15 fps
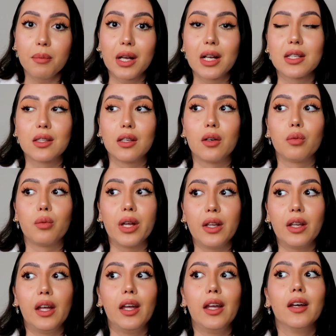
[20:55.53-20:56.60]
because they're
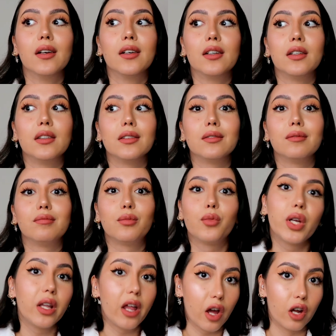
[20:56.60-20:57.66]
really
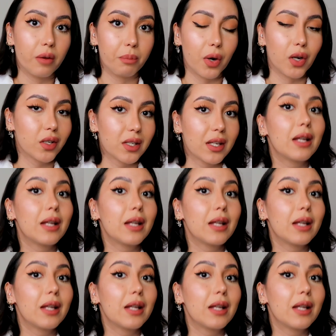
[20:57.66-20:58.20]
good books.